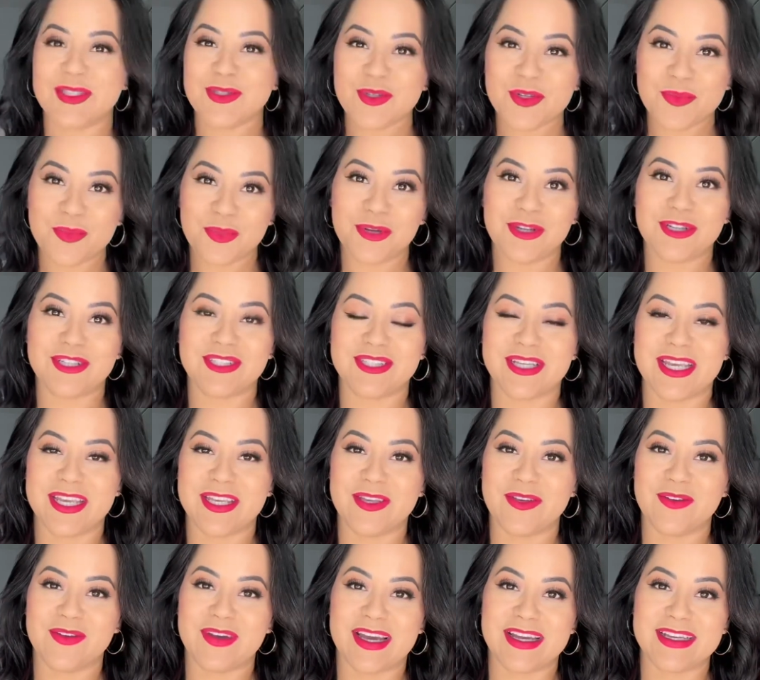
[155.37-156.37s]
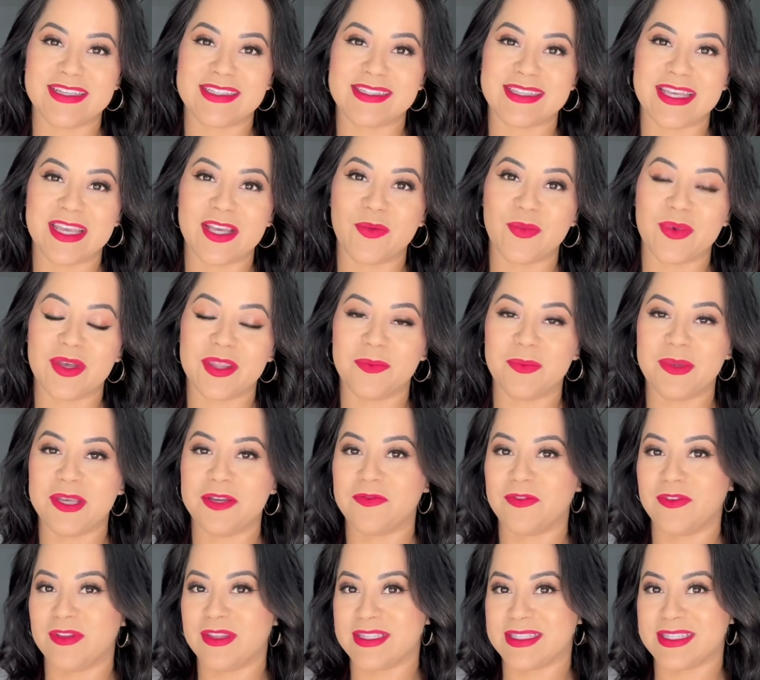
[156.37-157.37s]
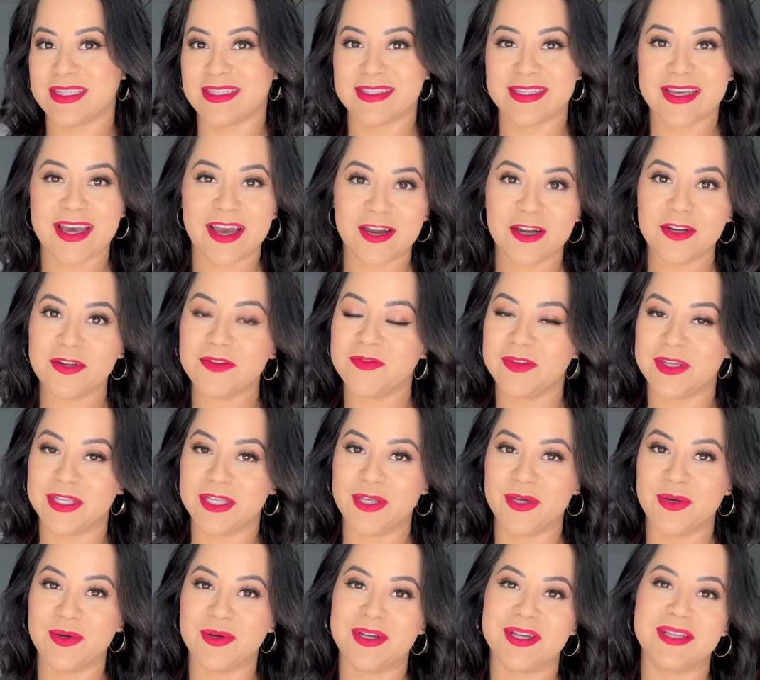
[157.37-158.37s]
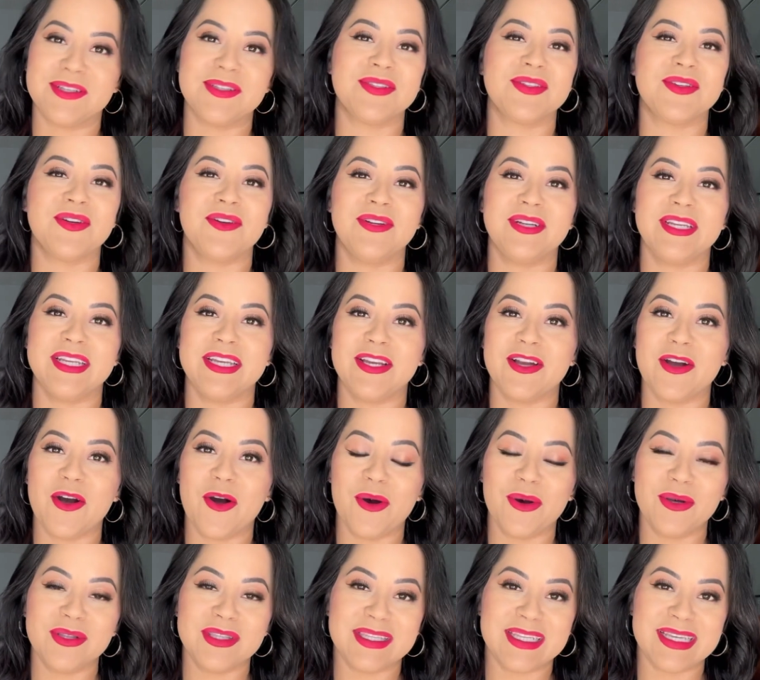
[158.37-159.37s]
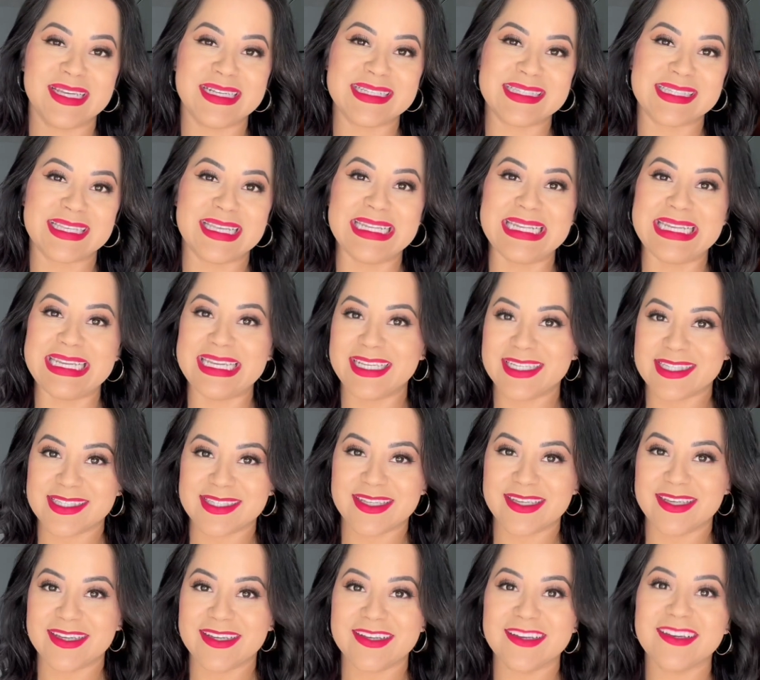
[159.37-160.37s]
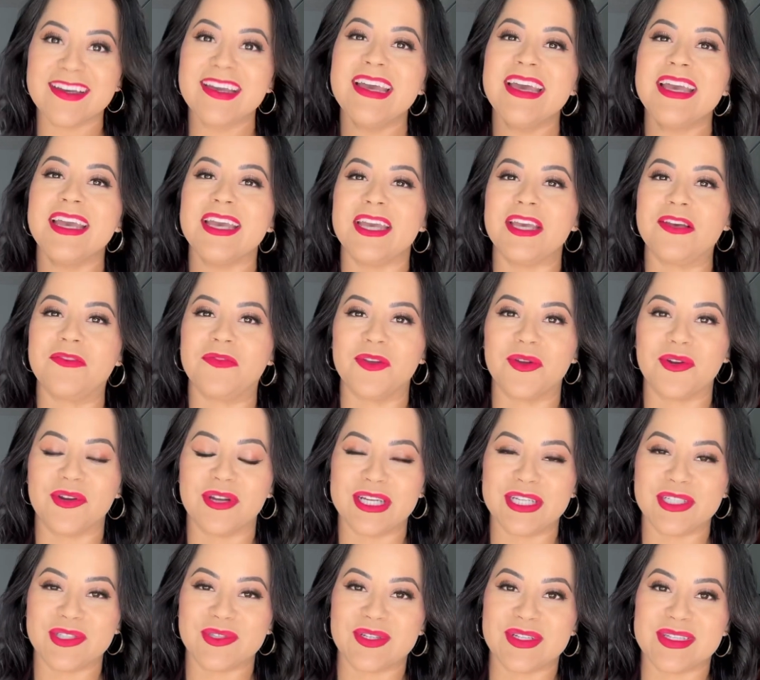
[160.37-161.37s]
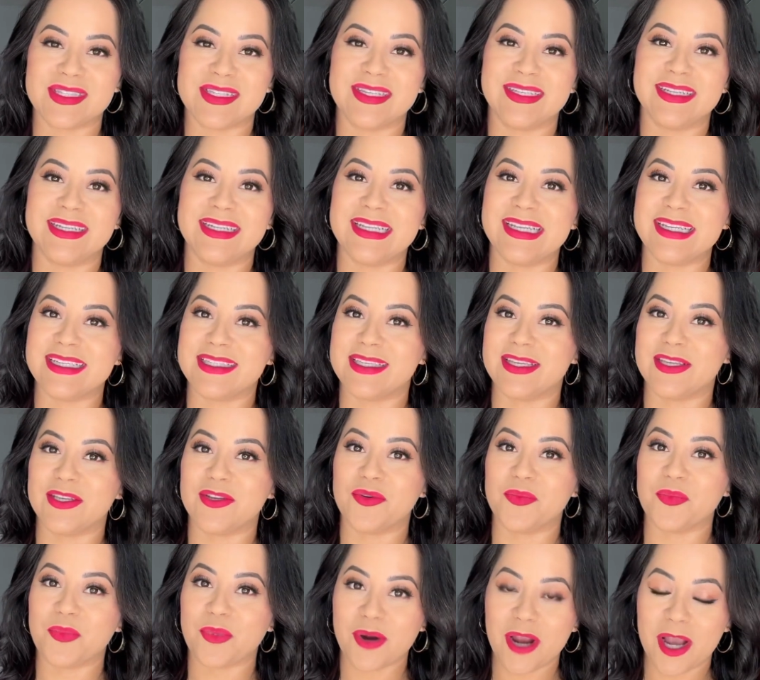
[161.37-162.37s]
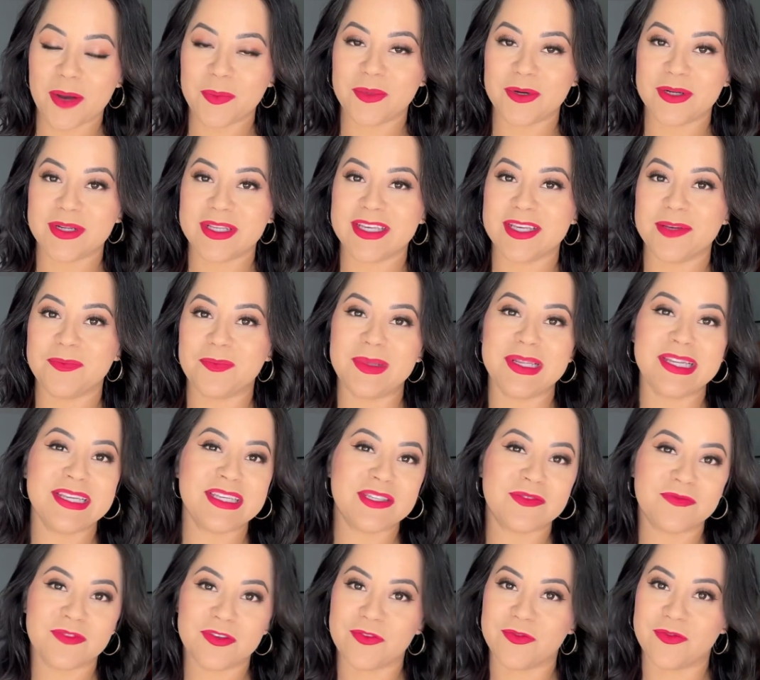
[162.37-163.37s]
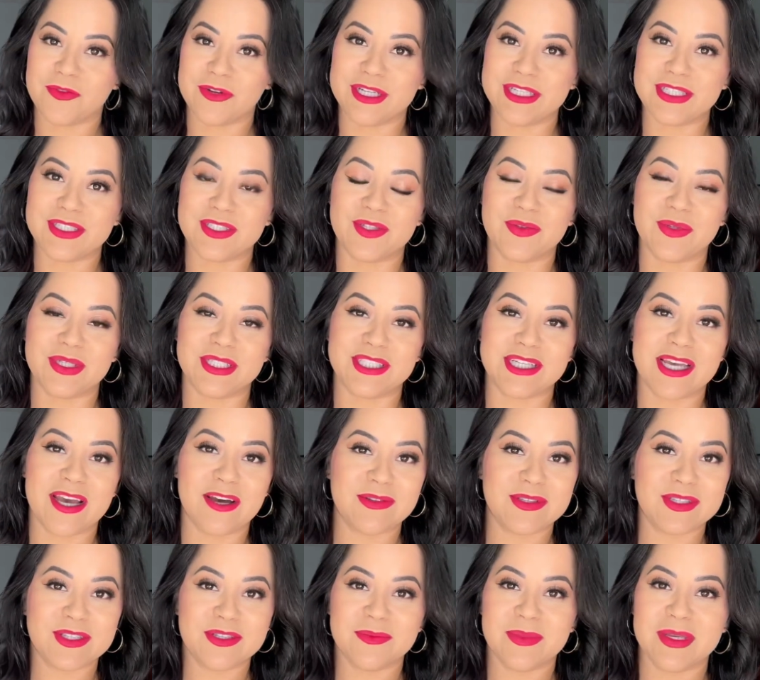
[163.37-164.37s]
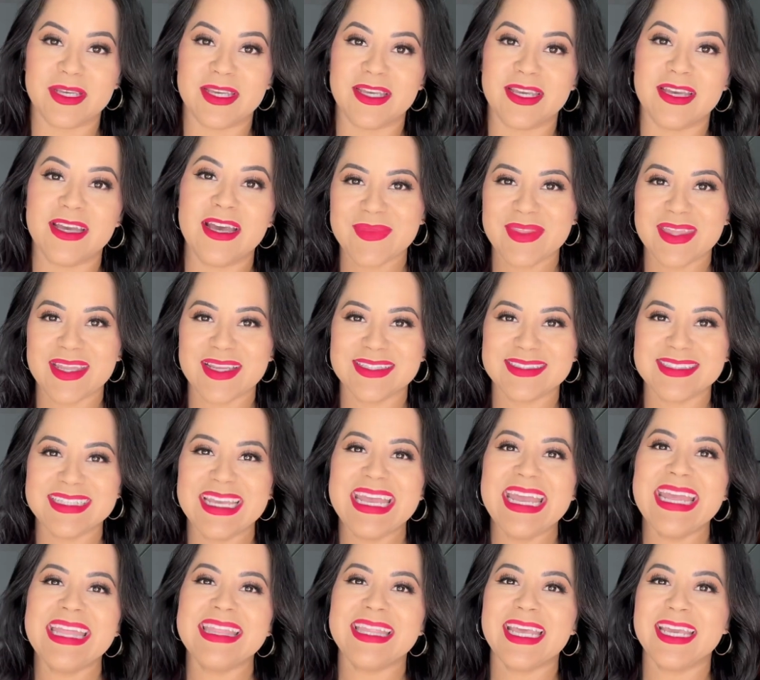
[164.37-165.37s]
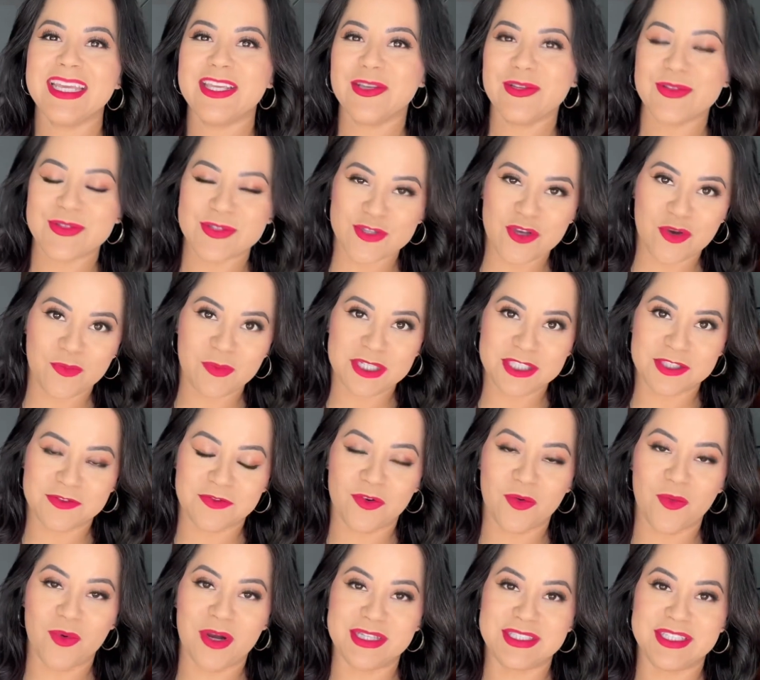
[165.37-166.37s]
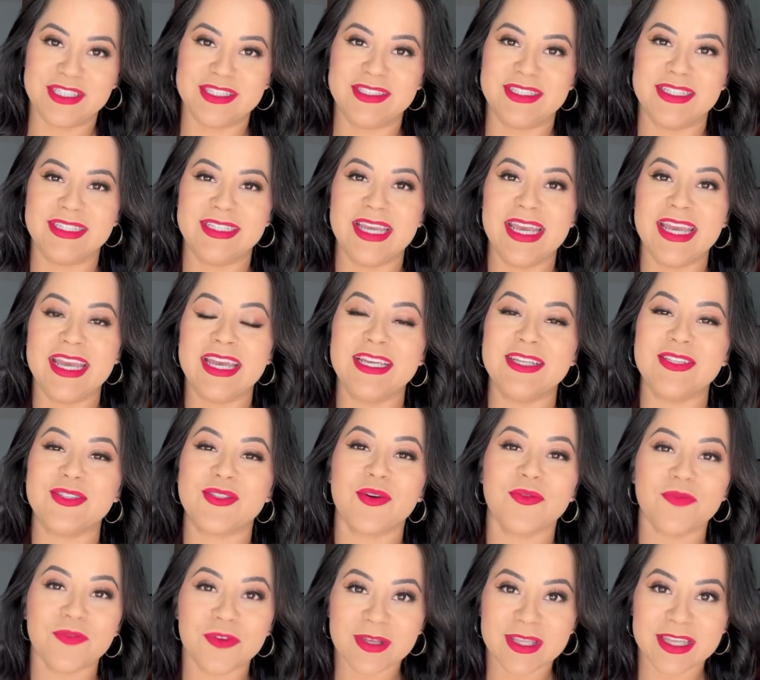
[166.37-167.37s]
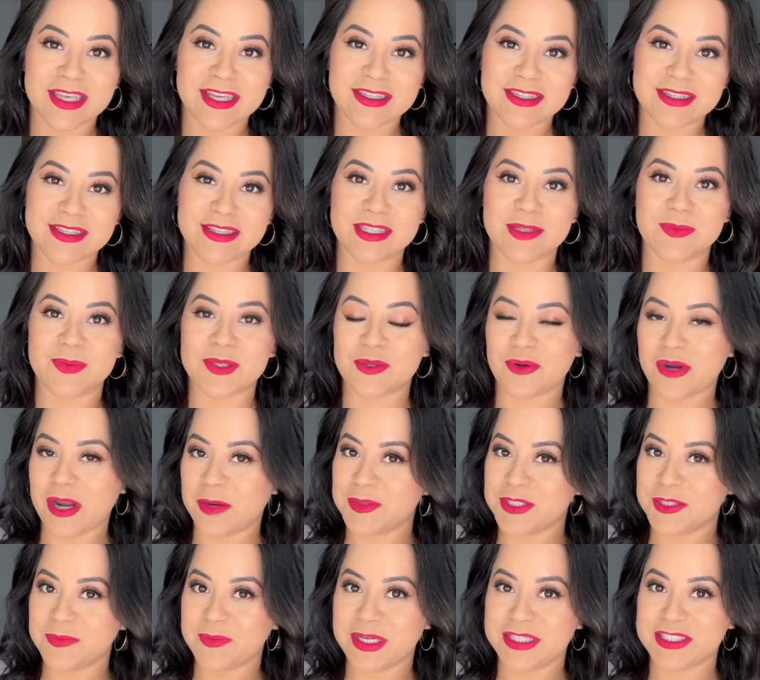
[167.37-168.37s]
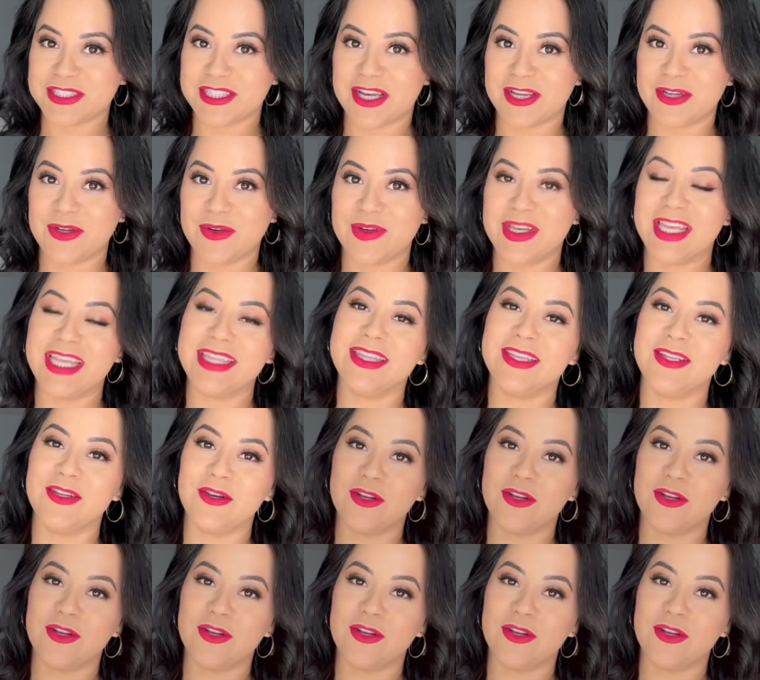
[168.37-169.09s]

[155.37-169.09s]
do appreciate you guys staying with me for this entire video concerning all things leasing. If you're interested in leasing your property, please feel free to reach out to me. Thank you so much for watching today. Don't forget to subscribe to my channel, hit the